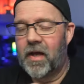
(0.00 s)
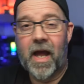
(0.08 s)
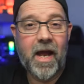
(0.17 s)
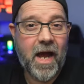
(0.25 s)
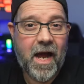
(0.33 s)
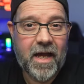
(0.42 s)

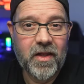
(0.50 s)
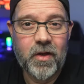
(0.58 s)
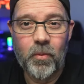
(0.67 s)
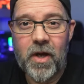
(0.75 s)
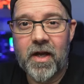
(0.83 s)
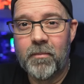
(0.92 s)
I
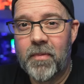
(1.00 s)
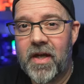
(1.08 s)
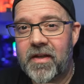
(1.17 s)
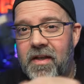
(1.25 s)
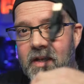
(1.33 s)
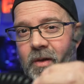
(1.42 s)
highly
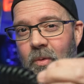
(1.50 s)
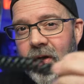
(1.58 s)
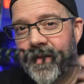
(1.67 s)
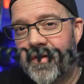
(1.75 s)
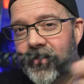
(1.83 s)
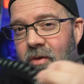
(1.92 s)
recommend getting one
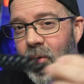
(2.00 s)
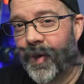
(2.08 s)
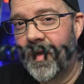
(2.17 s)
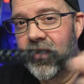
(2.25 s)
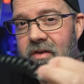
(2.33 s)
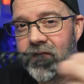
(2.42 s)
of these coily